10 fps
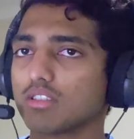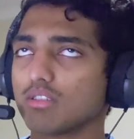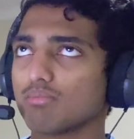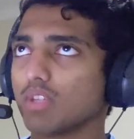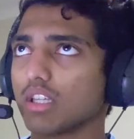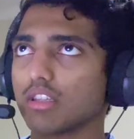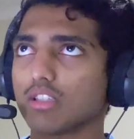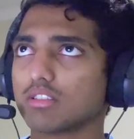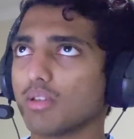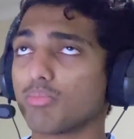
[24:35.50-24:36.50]
like, let's
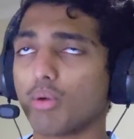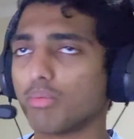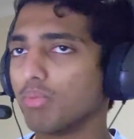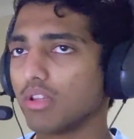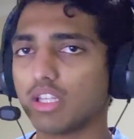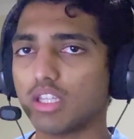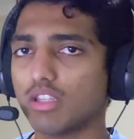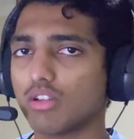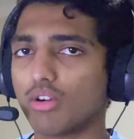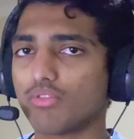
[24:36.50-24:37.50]
say, probability
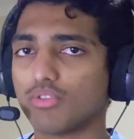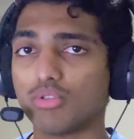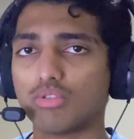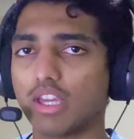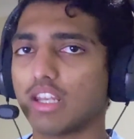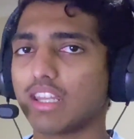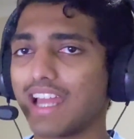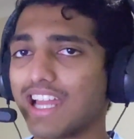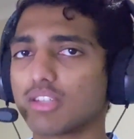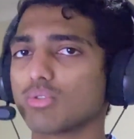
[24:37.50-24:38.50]
of you getting
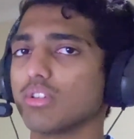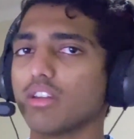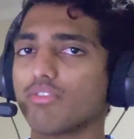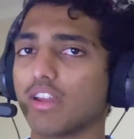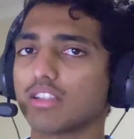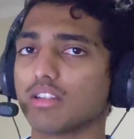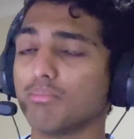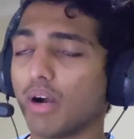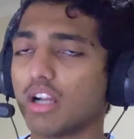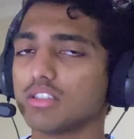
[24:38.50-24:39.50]
actually affected
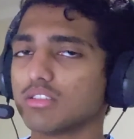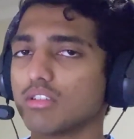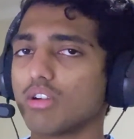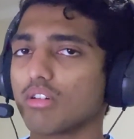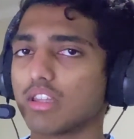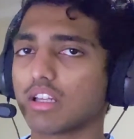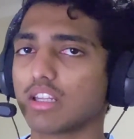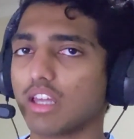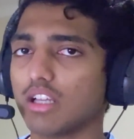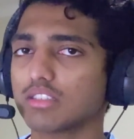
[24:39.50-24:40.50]
by 0 click
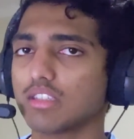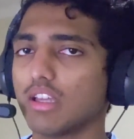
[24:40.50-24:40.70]
attacks,